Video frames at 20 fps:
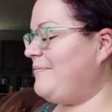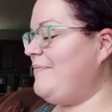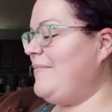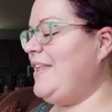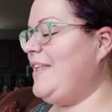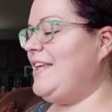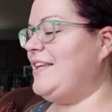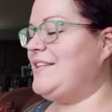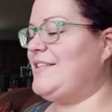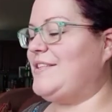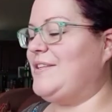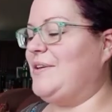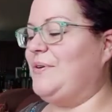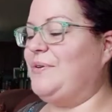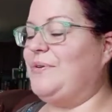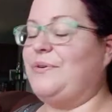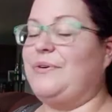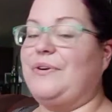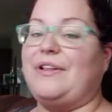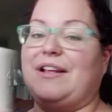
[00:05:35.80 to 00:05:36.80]

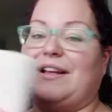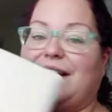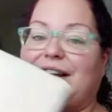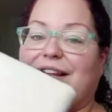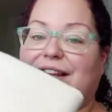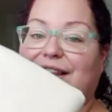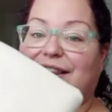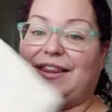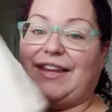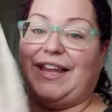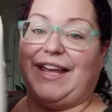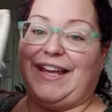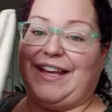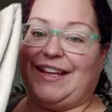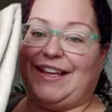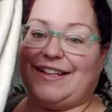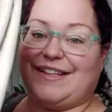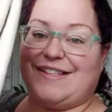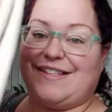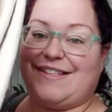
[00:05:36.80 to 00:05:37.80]
So like
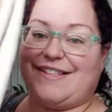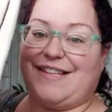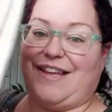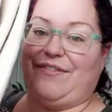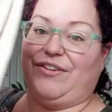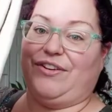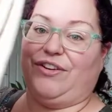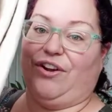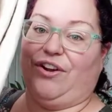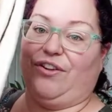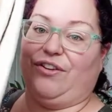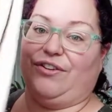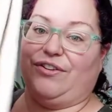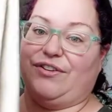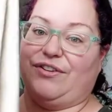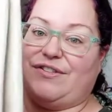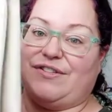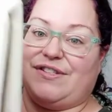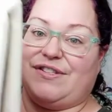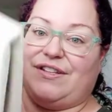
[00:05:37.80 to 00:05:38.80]

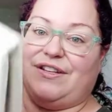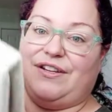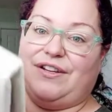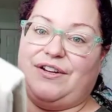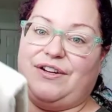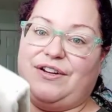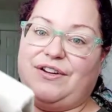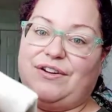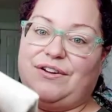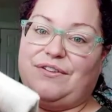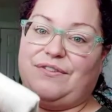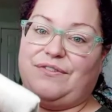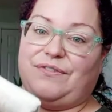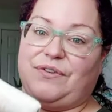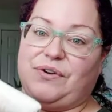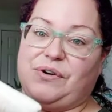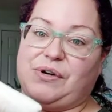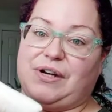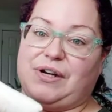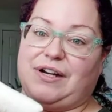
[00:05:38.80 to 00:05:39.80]
$7
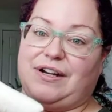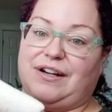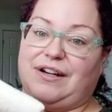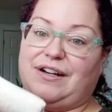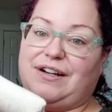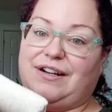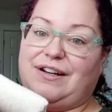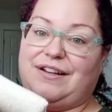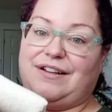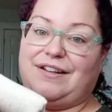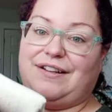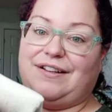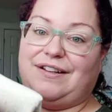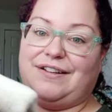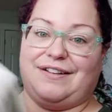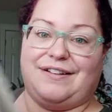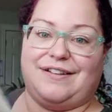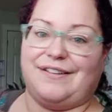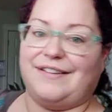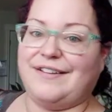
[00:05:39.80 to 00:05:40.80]
for
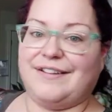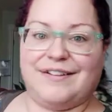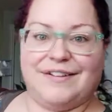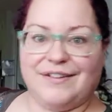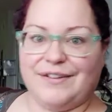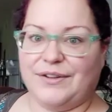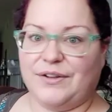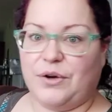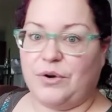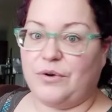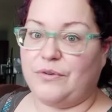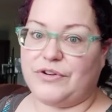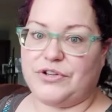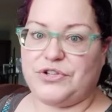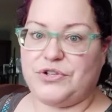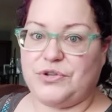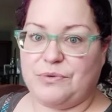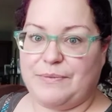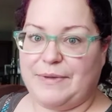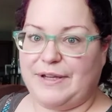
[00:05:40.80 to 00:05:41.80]
over
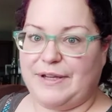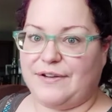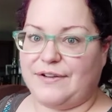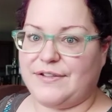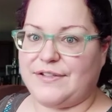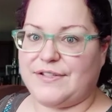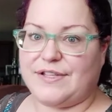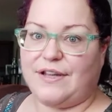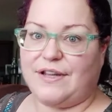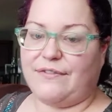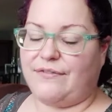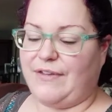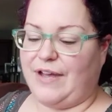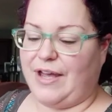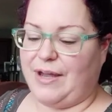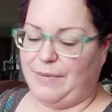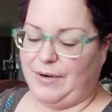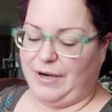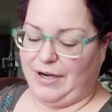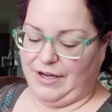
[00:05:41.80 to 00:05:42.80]
2 meters of
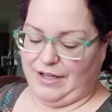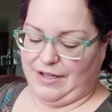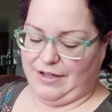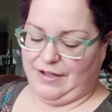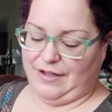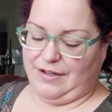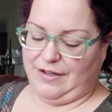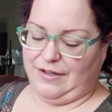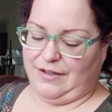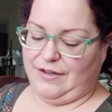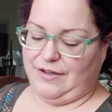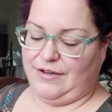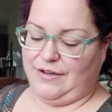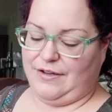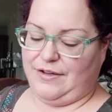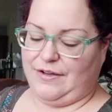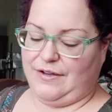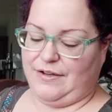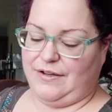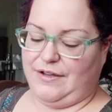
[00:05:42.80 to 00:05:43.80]
fabric.
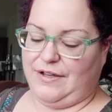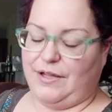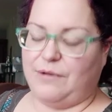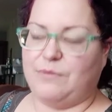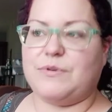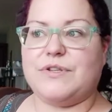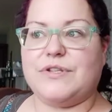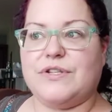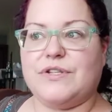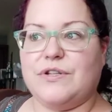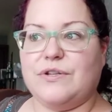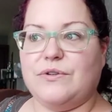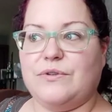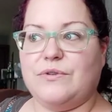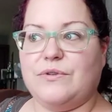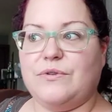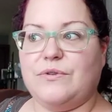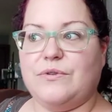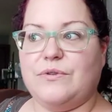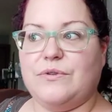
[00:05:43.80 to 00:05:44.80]
It was
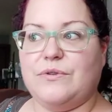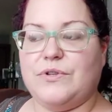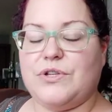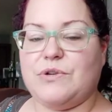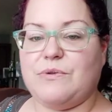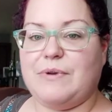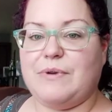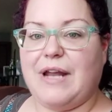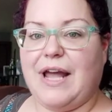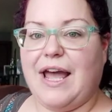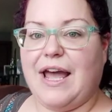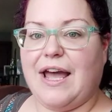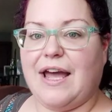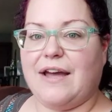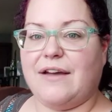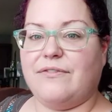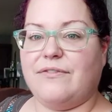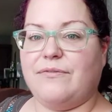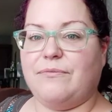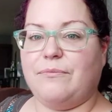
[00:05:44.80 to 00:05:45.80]
2.5
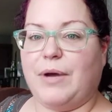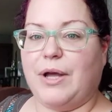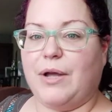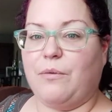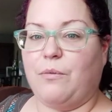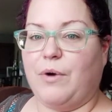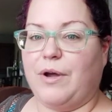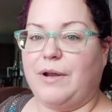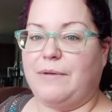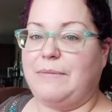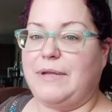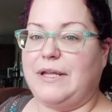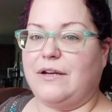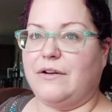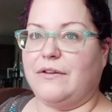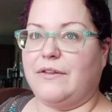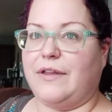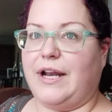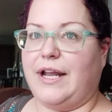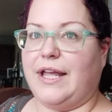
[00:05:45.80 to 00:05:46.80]
by 1 meter
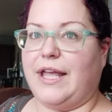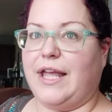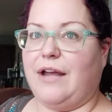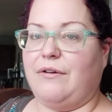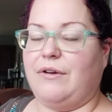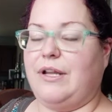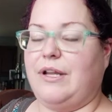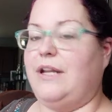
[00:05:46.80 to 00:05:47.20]
that I counted.